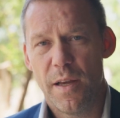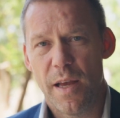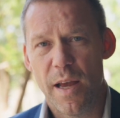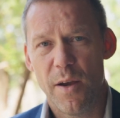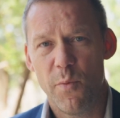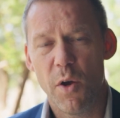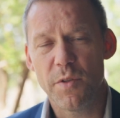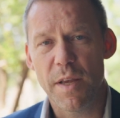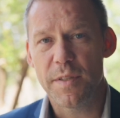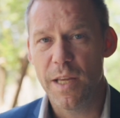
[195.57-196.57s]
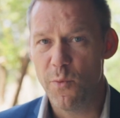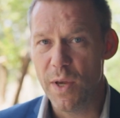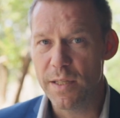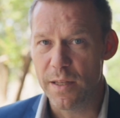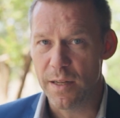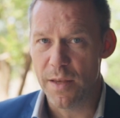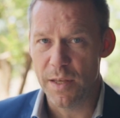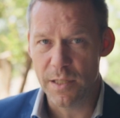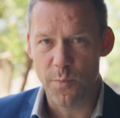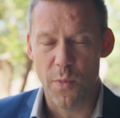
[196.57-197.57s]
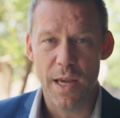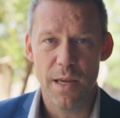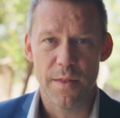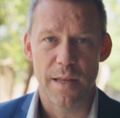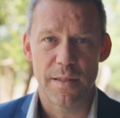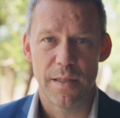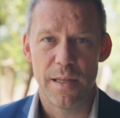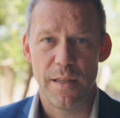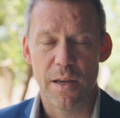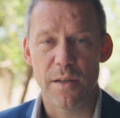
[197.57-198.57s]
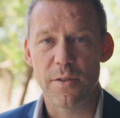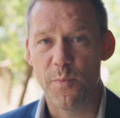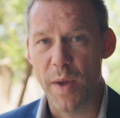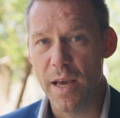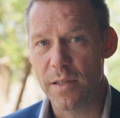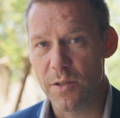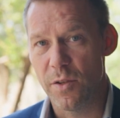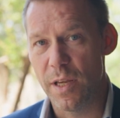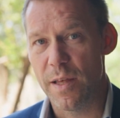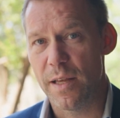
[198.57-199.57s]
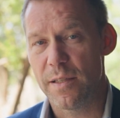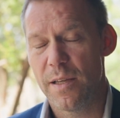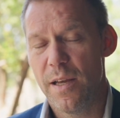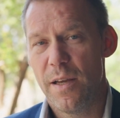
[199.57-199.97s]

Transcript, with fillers: Uh, we also have seen recently this spring that in, in Cassiopeia study that